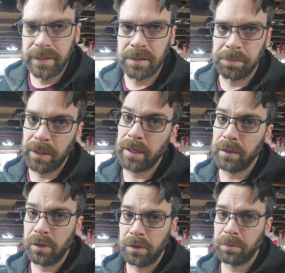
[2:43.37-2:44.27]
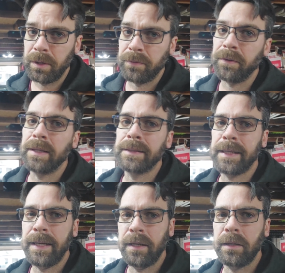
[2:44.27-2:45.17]
supplied hardware for this
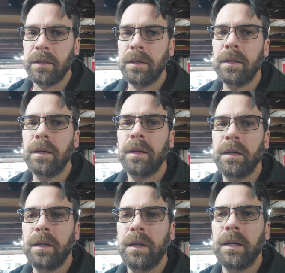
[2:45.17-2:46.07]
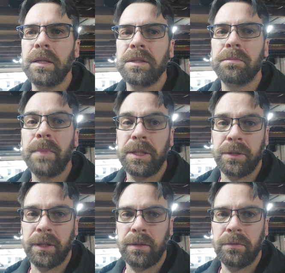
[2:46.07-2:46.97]
kit is
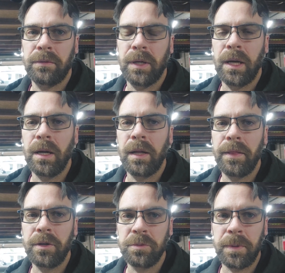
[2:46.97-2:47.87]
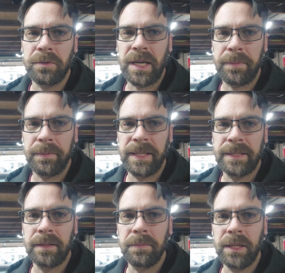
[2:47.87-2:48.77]
metric. Those bolts happen to be
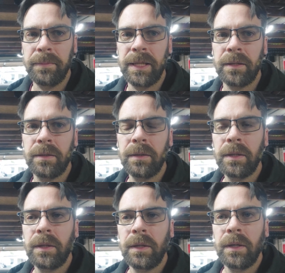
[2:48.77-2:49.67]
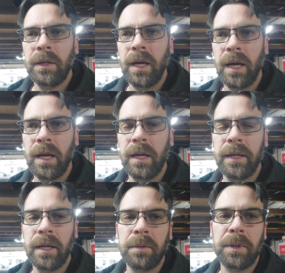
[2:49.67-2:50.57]
10 millimeter, and
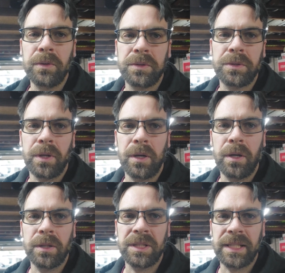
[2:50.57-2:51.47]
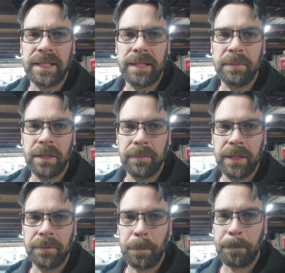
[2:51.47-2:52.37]
the other bolts are 16
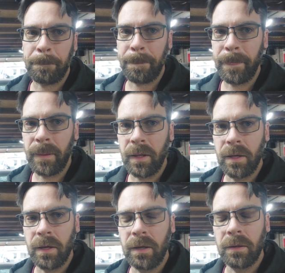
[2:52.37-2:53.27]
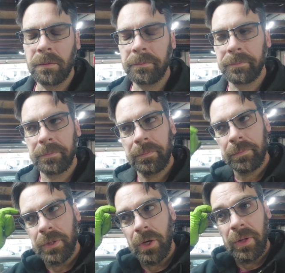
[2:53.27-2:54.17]
millimeter.
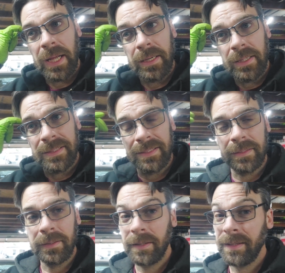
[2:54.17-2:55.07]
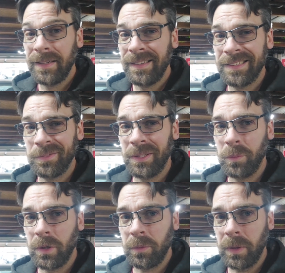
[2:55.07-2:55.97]
So that doesn't really
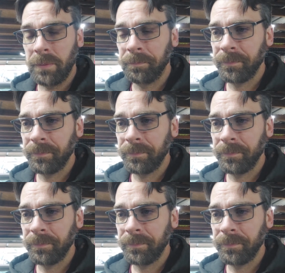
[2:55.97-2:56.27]
work well.